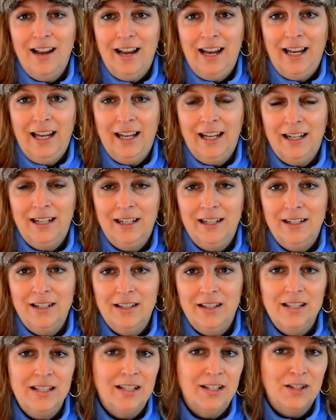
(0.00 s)

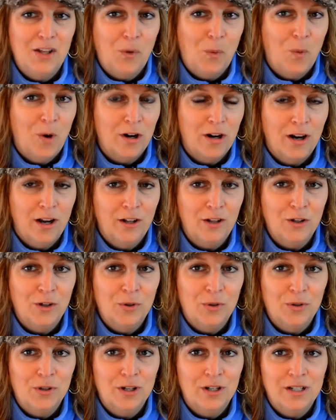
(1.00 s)
and this is a watercolor
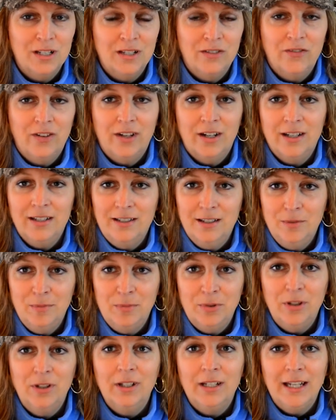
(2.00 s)
course, a very
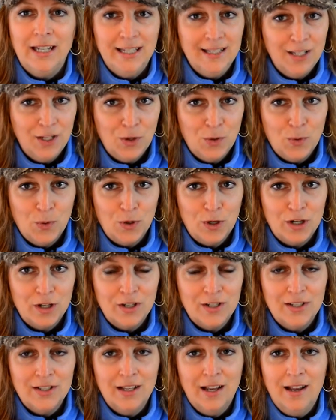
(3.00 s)
simple, easy
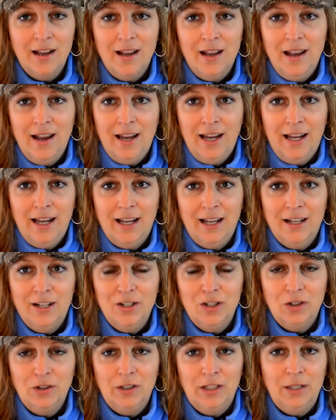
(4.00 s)
course,
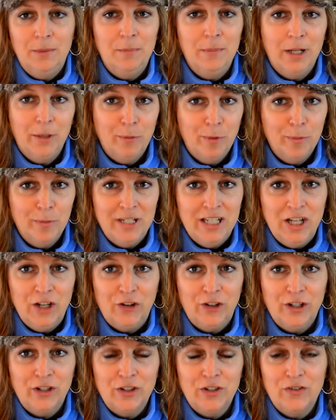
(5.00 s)
and you'll need minimum
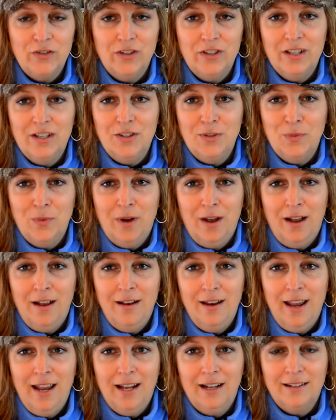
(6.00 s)
materials for this
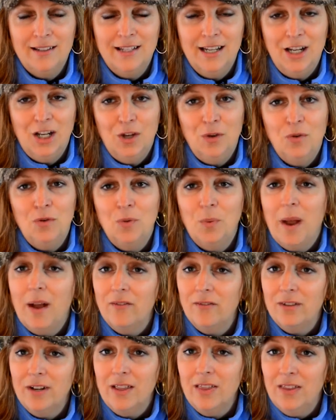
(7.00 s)
one, and I'll take you through
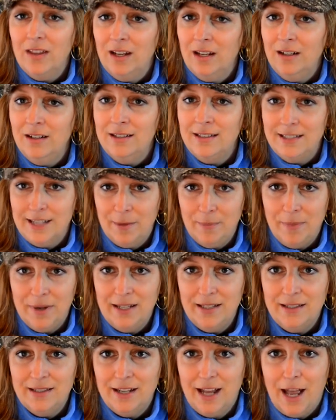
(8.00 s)
everything step
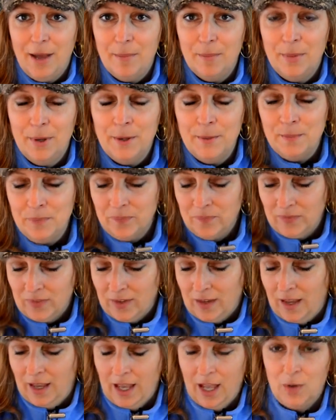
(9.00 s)
by step.
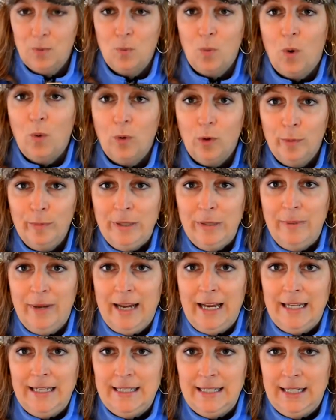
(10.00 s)
And what we'll be
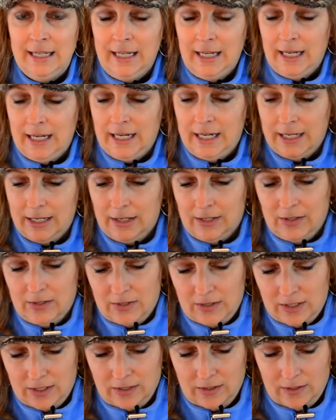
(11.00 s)
painting is